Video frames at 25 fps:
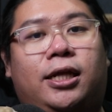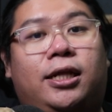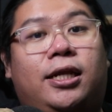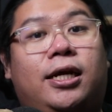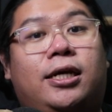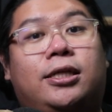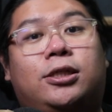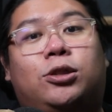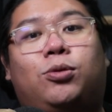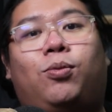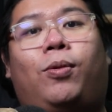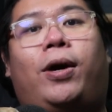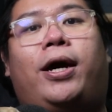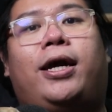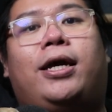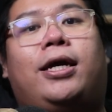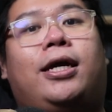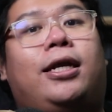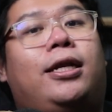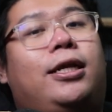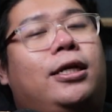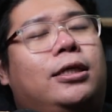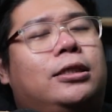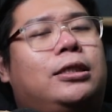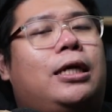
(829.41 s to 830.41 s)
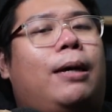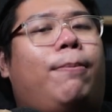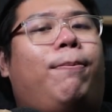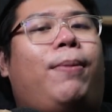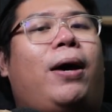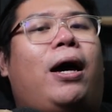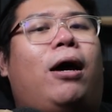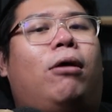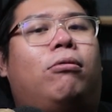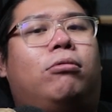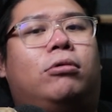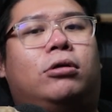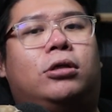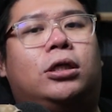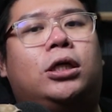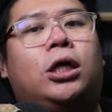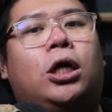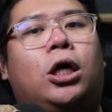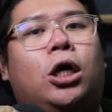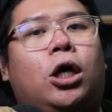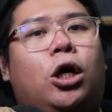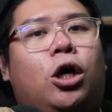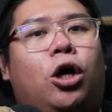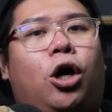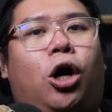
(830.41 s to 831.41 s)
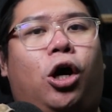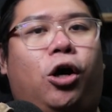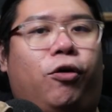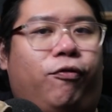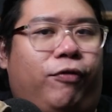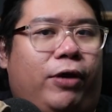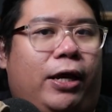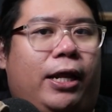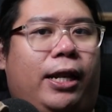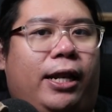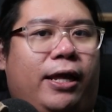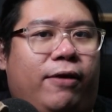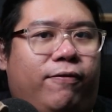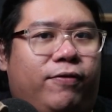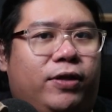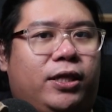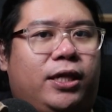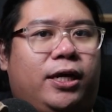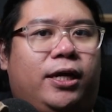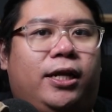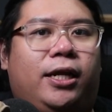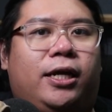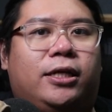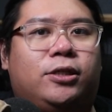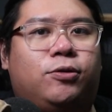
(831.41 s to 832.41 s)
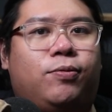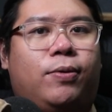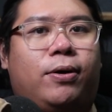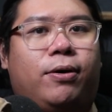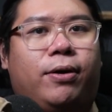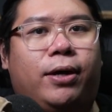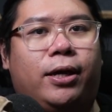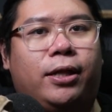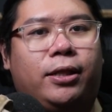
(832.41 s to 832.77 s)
and that's why he needs a power of a level 10 as well.